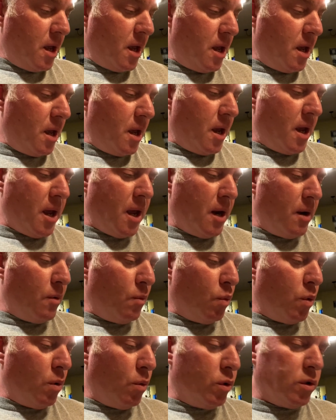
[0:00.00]
and
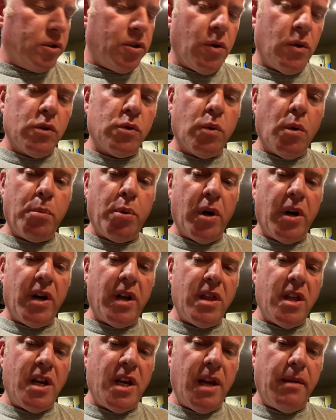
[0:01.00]
what we'll do is we'll put it
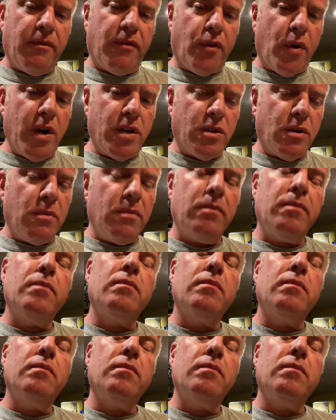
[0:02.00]
in the deep freezer.